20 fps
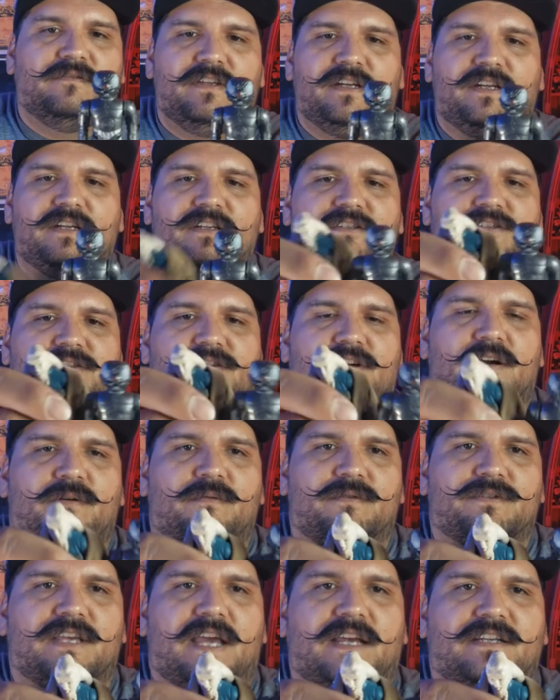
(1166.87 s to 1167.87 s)
vintage
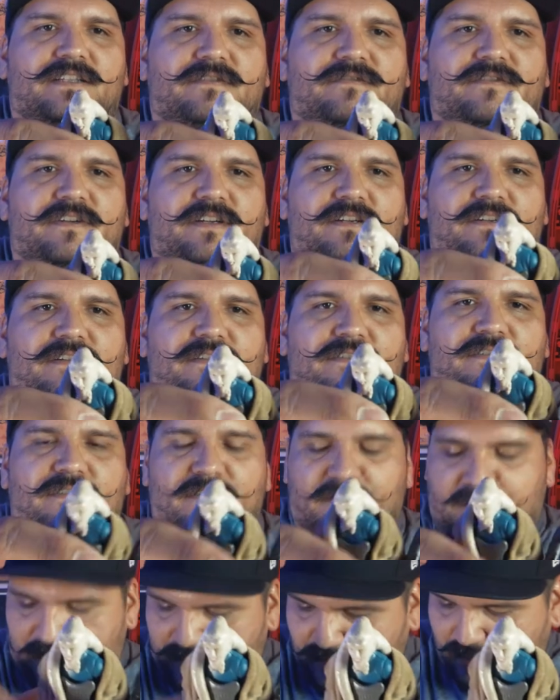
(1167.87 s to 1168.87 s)
Star Wars action
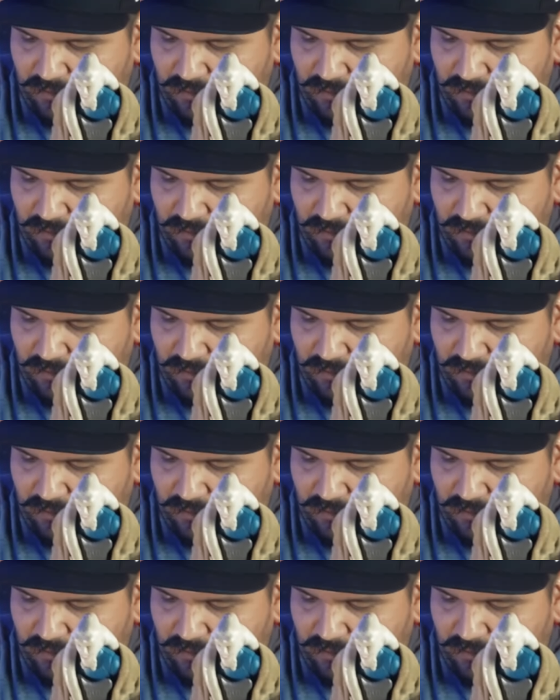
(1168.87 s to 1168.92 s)
figures.